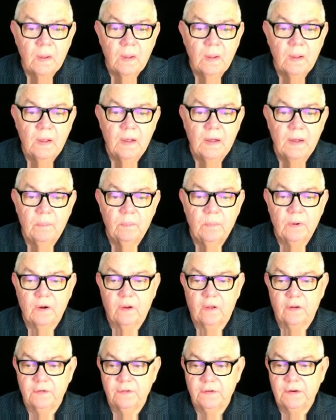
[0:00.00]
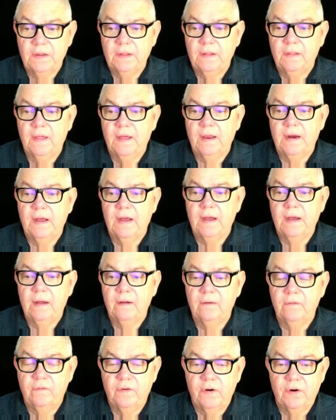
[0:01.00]
Closte that are
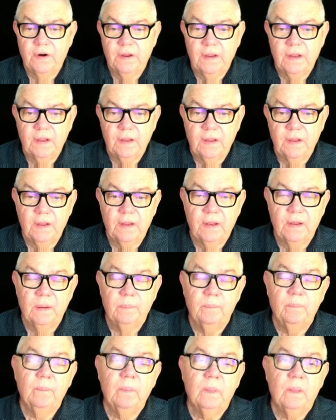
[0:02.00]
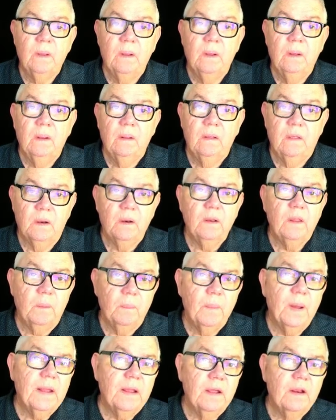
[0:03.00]
very that
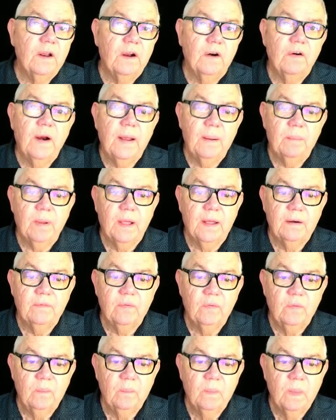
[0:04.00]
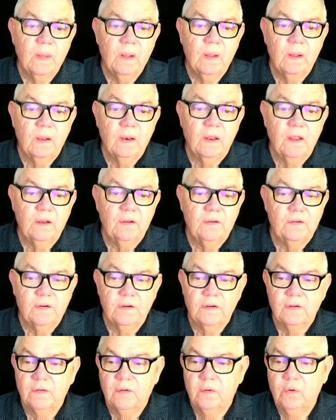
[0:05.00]
make it a great platform. Let's
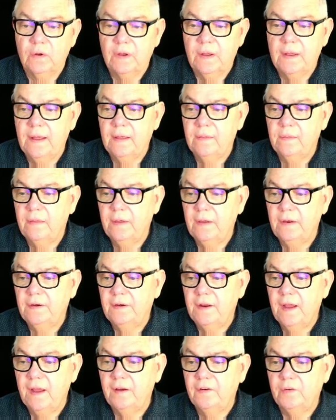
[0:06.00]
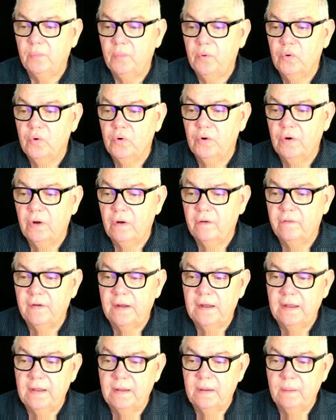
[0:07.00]
just look at the dashboard of
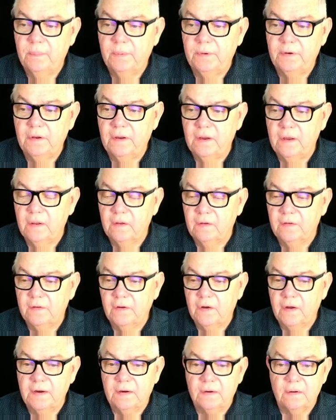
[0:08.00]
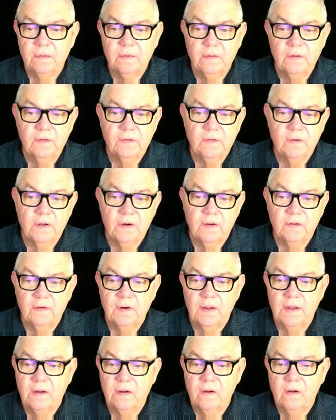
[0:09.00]
a particular site. This site has
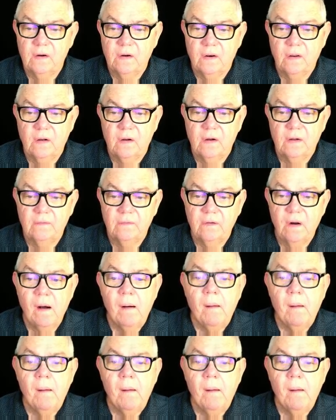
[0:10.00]
now gone live.